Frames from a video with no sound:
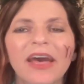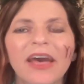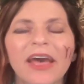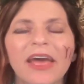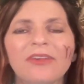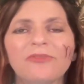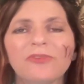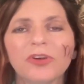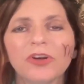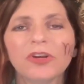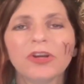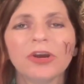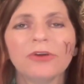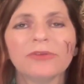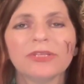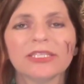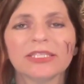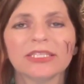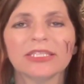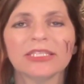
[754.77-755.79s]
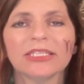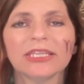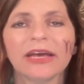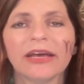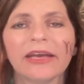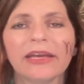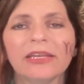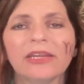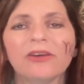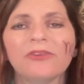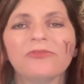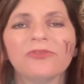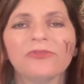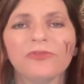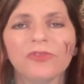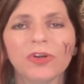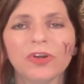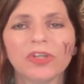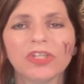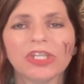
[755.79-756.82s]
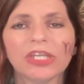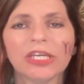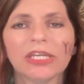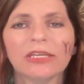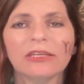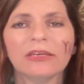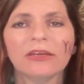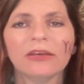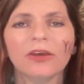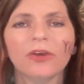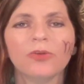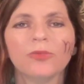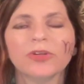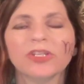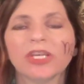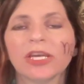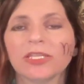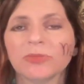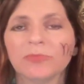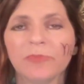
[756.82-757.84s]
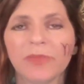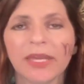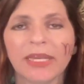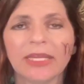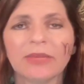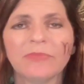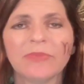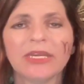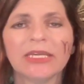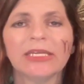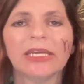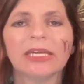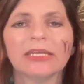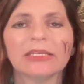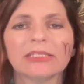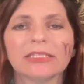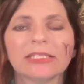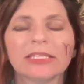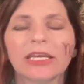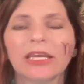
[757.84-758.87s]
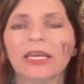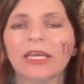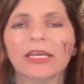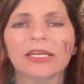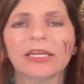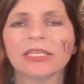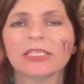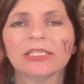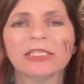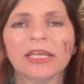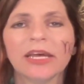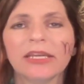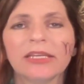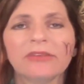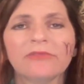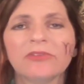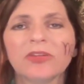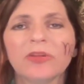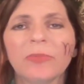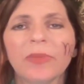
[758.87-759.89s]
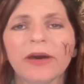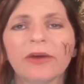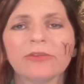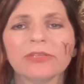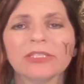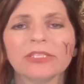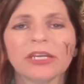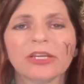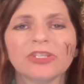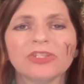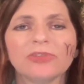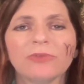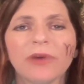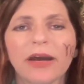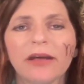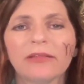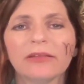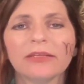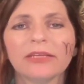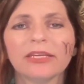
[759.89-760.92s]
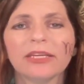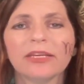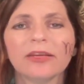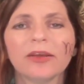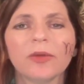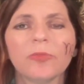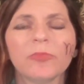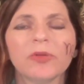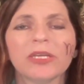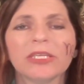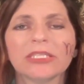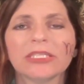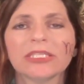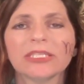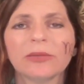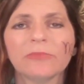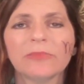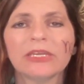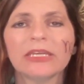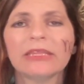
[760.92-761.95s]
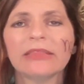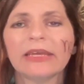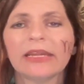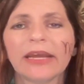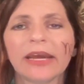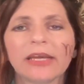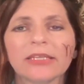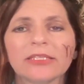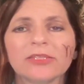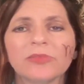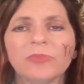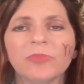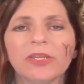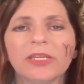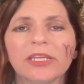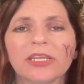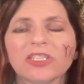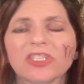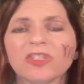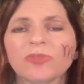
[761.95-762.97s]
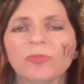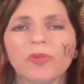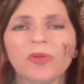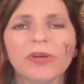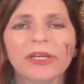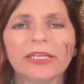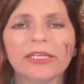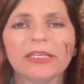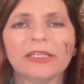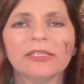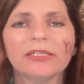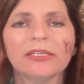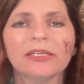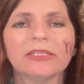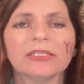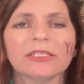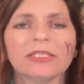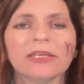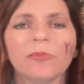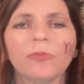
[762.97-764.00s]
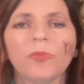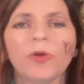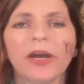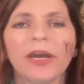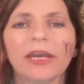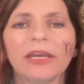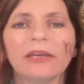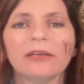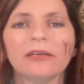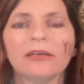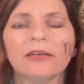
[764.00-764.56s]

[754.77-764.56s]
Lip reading: And Virgo is the sign of the Virgin, which has many meanings. It's not even about sexuality, but something that hasn't been exploited in some way.